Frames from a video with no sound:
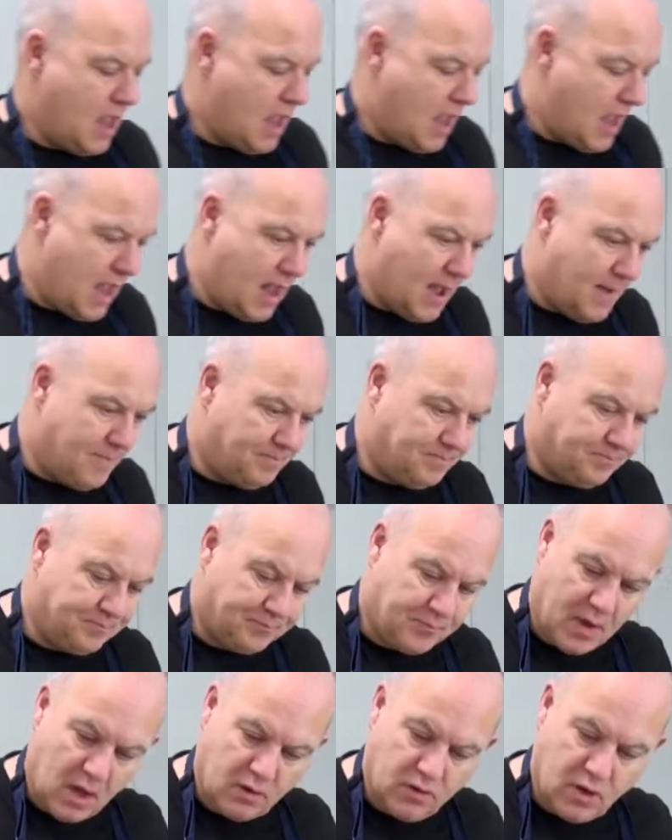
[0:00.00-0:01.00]
Now,
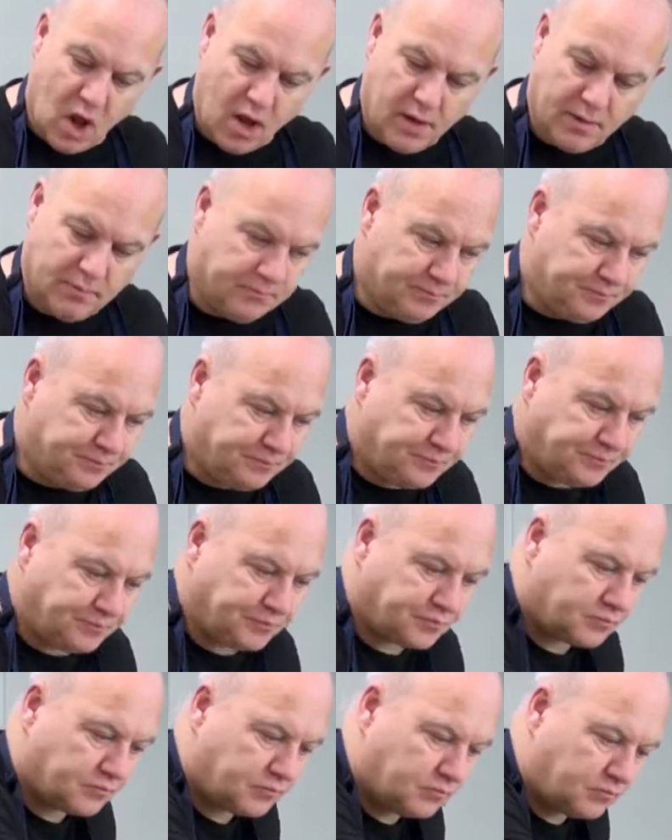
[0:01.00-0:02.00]
I'm
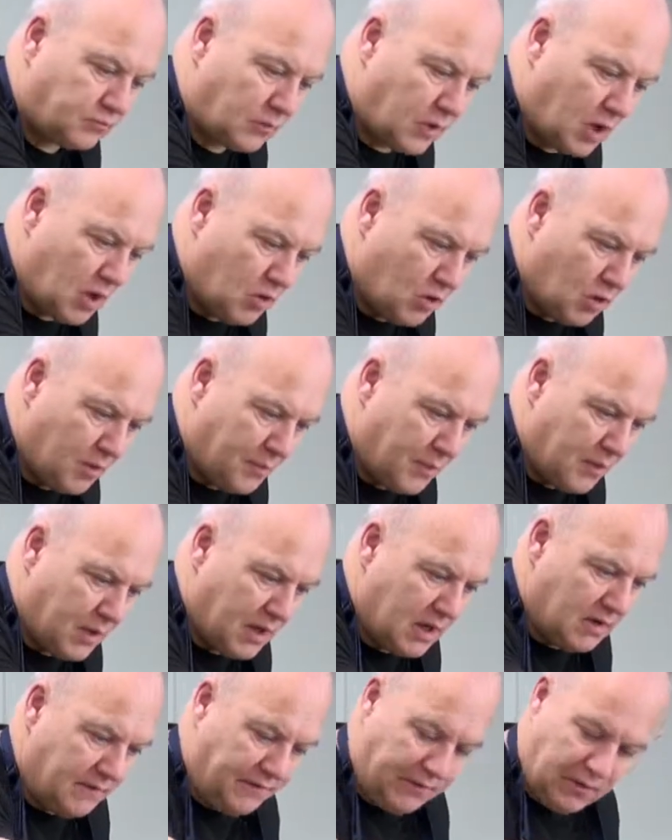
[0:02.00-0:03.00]
going to put
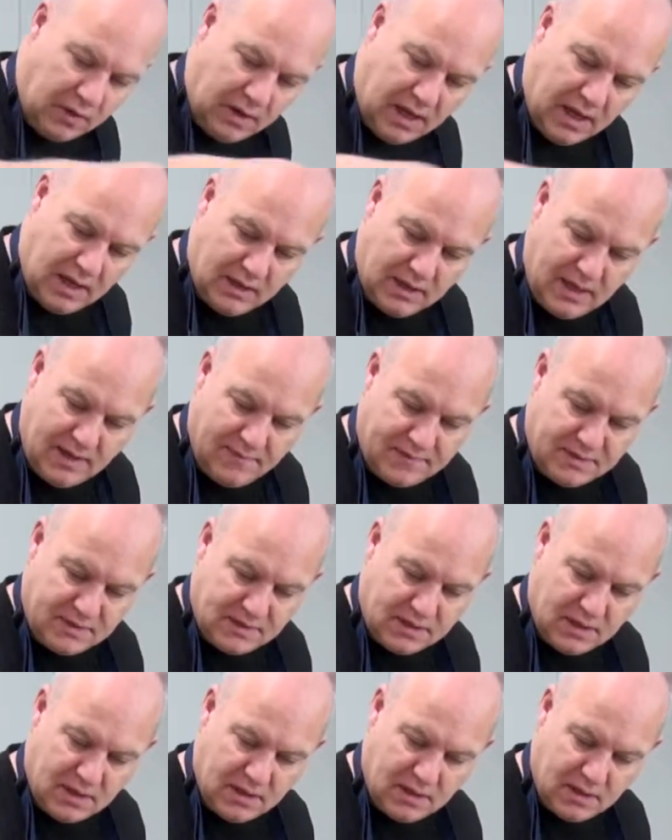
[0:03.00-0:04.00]
in a few kale leaves.